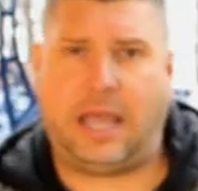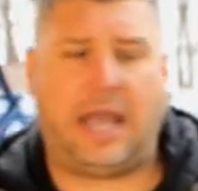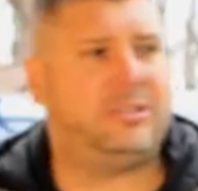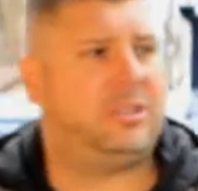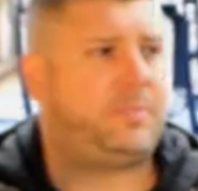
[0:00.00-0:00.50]

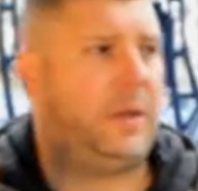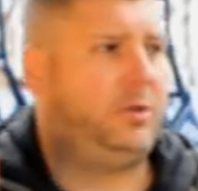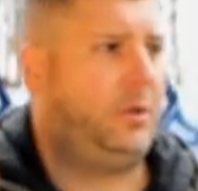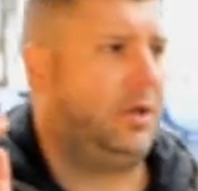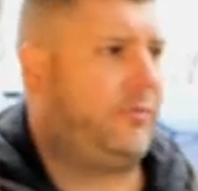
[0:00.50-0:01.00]
I just been
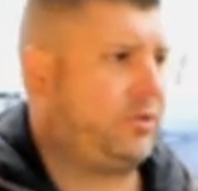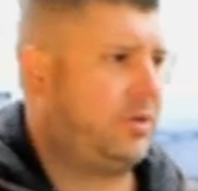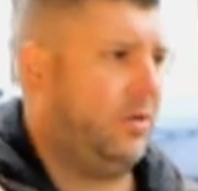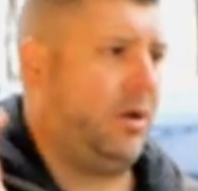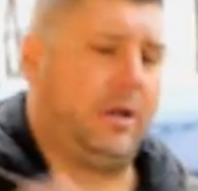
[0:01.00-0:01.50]
doing it for
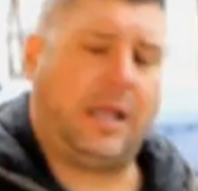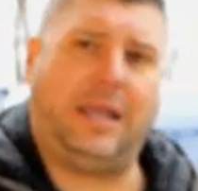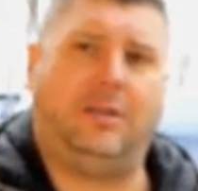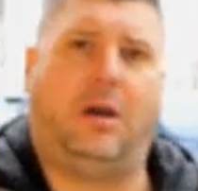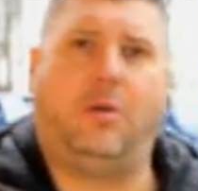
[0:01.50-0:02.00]
so long.
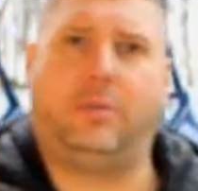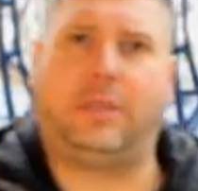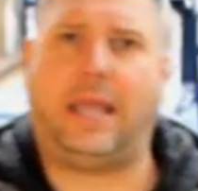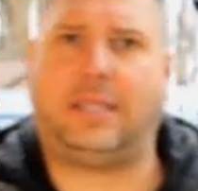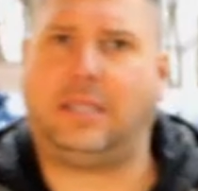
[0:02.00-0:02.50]
I know
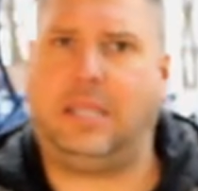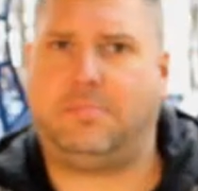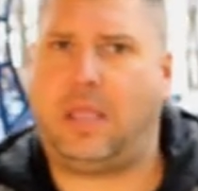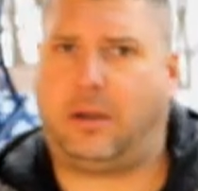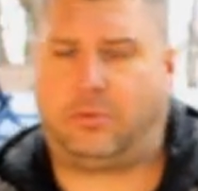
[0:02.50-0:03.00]
that I could
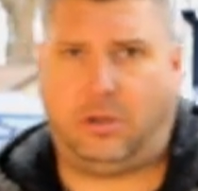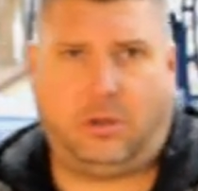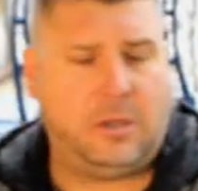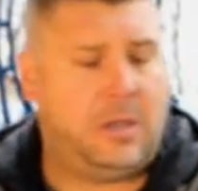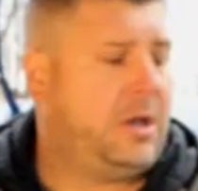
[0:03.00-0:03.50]
keep that
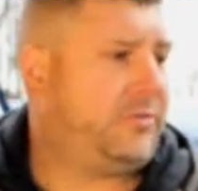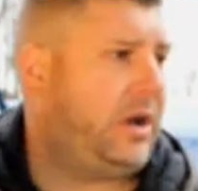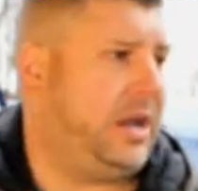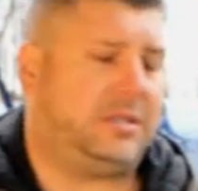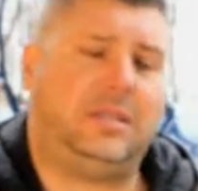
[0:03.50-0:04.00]
grill for
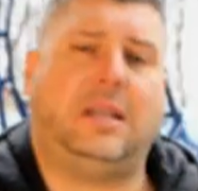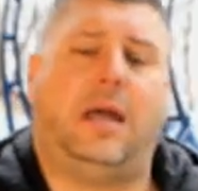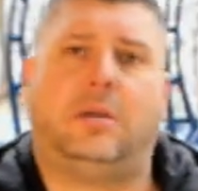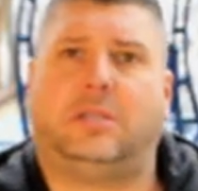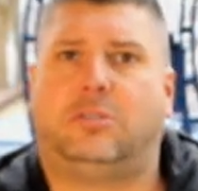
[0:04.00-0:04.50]
18
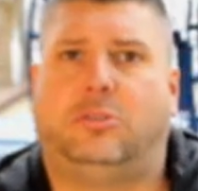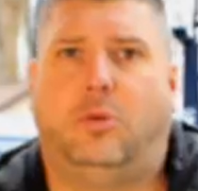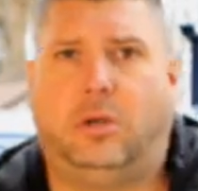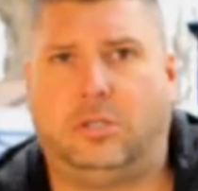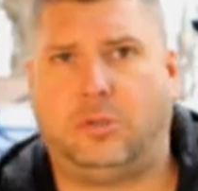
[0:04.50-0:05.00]
hours at
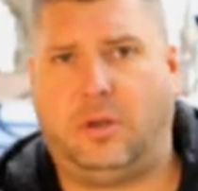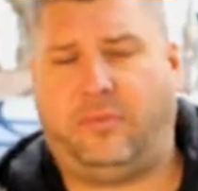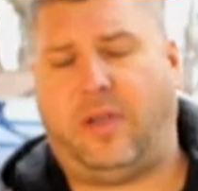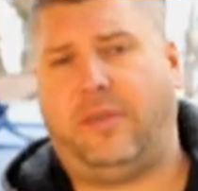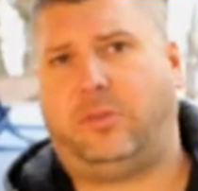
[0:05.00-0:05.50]

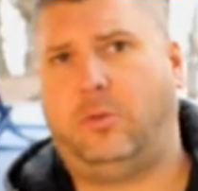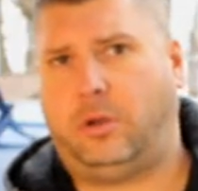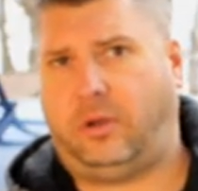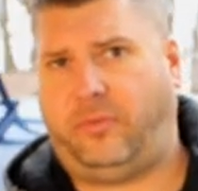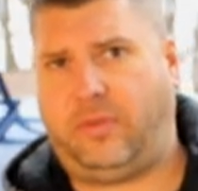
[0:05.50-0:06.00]
225,
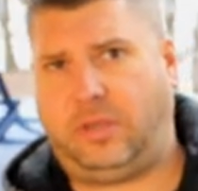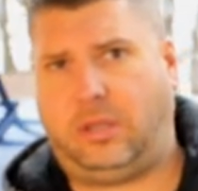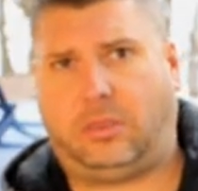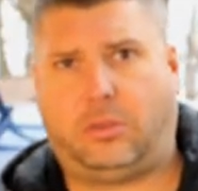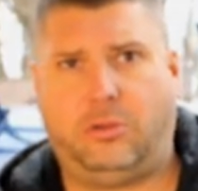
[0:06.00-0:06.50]
250,
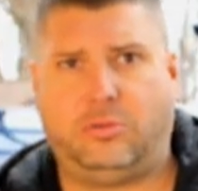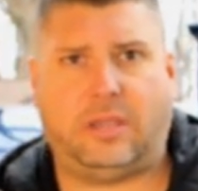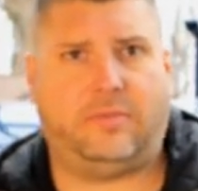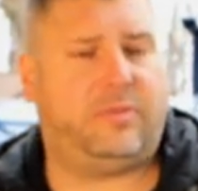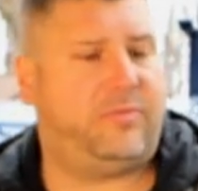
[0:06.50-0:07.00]

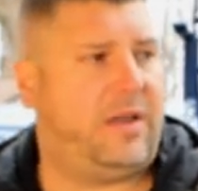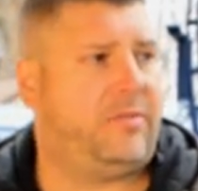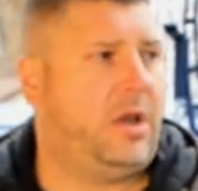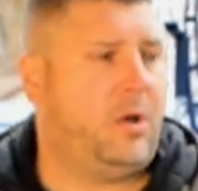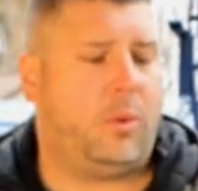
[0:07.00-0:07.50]
275,
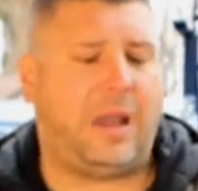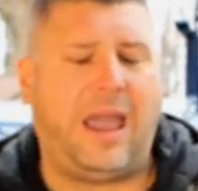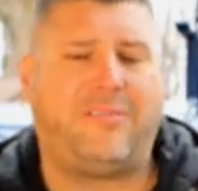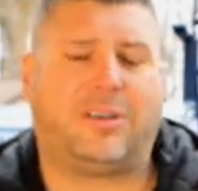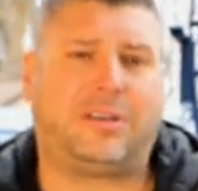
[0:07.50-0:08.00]

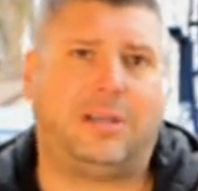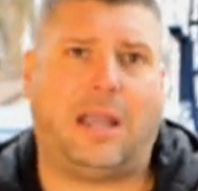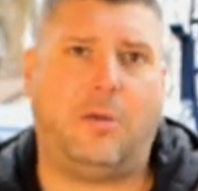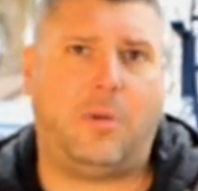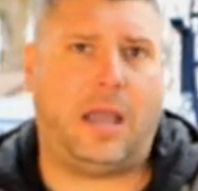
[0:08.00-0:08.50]
whatever degree
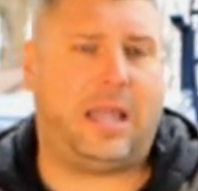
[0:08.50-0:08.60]
I want.